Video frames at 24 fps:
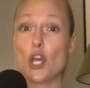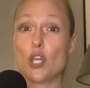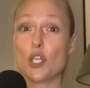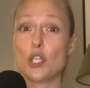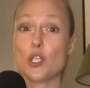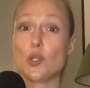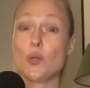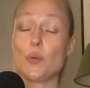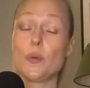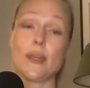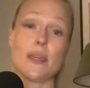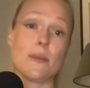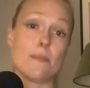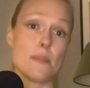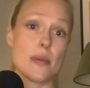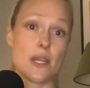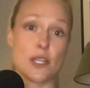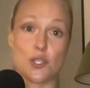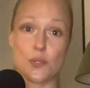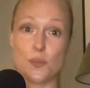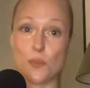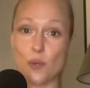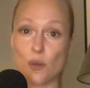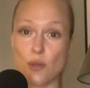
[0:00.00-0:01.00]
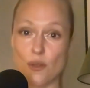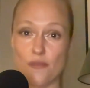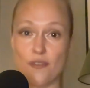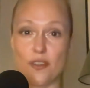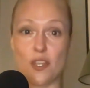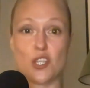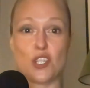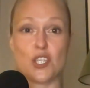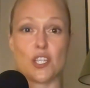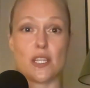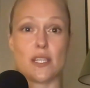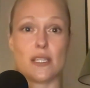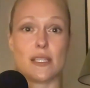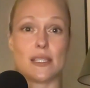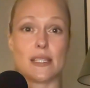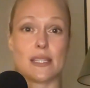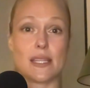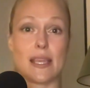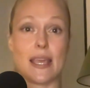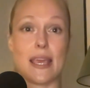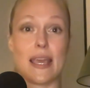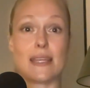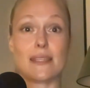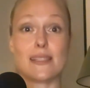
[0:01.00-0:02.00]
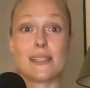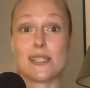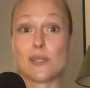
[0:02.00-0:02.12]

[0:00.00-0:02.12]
You'll be much more efficient and